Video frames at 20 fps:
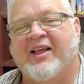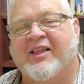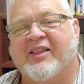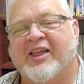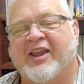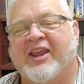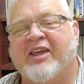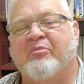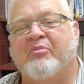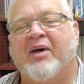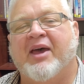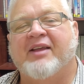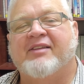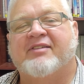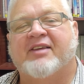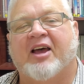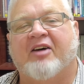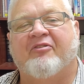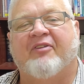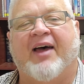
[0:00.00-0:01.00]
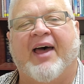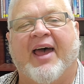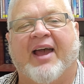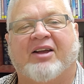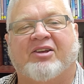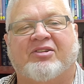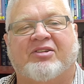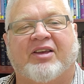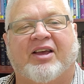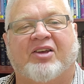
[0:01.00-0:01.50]
that inmates have
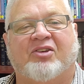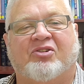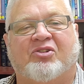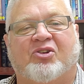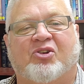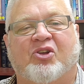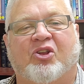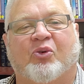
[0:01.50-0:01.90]
access to